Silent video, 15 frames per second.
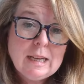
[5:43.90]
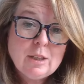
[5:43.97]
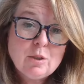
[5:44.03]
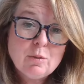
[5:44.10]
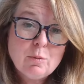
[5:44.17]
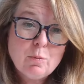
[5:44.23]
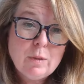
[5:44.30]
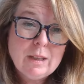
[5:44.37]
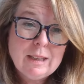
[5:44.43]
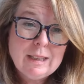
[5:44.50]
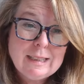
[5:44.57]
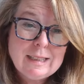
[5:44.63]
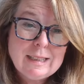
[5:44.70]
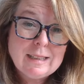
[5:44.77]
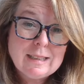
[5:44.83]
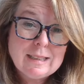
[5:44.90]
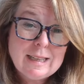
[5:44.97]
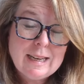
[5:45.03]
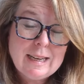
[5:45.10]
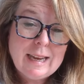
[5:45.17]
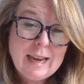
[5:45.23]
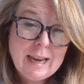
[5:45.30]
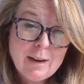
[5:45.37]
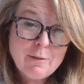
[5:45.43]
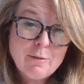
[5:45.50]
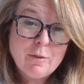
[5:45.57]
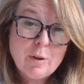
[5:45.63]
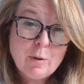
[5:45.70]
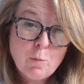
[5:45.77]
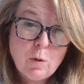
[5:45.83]
And so it really does take
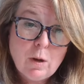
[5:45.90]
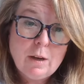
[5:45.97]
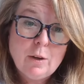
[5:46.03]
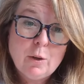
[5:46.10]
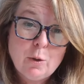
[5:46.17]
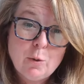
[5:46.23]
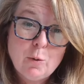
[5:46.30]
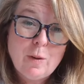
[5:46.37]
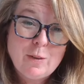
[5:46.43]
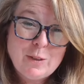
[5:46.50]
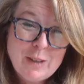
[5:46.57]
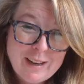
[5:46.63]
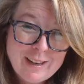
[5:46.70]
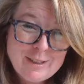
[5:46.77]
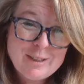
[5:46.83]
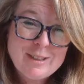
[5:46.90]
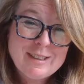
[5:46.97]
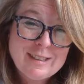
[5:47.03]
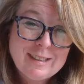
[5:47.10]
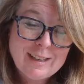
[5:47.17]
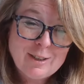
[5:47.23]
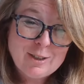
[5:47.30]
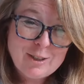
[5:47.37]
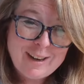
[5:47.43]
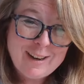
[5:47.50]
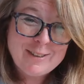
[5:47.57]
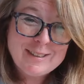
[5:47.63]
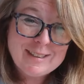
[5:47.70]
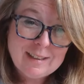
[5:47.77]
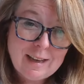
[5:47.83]
everyone who touches a
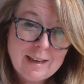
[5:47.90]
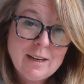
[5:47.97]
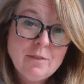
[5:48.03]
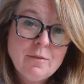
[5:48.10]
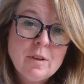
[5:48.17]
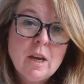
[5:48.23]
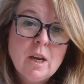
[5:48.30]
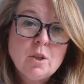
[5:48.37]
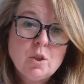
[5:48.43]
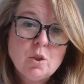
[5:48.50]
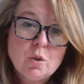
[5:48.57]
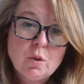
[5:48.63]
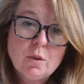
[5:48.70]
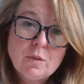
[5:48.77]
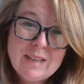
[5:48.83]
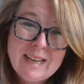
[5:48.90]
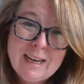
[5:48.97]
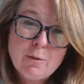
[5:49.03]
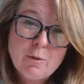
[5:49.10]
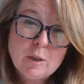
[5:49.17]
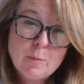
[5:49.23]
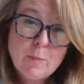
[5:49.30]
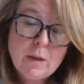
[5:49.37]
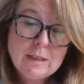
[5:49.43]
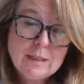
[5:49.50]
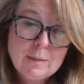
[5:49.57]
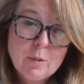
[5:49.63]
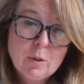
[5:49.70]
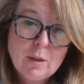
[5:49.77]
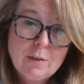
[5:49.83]
child's life to sort of take
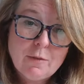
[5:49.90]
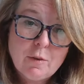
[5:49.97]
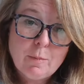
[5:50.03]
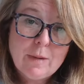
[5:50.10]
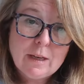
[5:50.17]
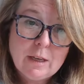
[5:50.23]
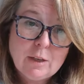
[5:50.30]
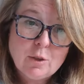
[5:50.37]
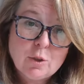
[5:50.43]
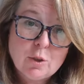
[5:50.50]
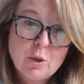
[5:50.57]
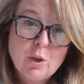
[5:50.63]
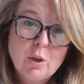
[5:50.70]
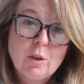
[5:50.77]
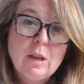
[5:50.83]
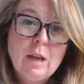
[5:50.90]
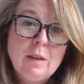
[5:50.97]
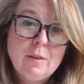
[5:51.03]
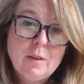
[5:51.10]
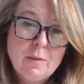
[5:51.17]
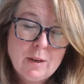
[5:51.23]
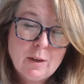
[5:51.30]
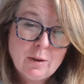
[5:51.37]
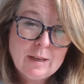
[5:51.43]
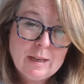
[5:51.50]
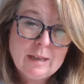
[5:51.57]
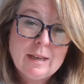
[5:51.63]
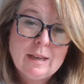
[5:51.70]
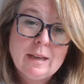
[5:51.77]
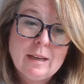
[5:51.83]
responsibility for making sure that they're
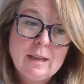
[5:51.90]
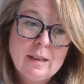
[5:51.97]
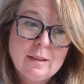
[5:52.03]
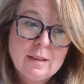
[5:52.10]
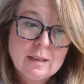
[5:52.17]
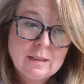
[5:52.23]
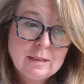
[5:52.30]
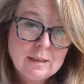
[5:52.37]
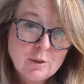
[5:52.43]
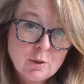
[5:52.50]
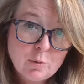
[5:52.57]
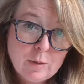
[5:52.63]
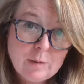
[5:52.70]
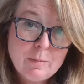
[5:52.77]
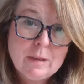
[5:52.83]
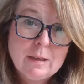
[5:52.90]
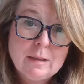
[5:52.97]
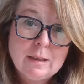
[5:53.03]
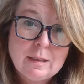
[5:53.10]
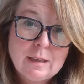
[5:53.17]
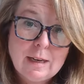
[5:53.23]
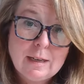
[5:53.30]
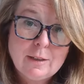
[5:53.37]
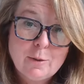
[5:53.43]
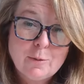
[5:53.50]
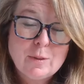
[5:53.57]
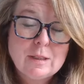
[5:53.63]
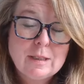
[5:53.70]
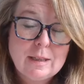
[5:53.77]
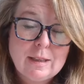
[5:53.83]
getting the, the treatment, the
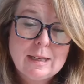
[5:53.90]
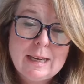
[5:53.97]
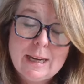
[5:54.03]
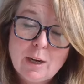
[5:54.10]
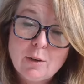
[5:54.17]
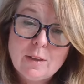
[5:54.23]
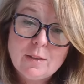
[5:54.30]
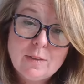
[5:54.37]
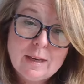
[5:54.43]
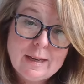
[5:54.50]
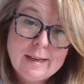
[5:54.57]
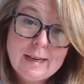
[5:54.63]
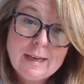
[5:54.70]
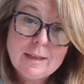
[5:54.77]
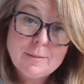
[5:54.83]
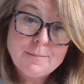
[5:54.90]
diagnosis, and the care that they need.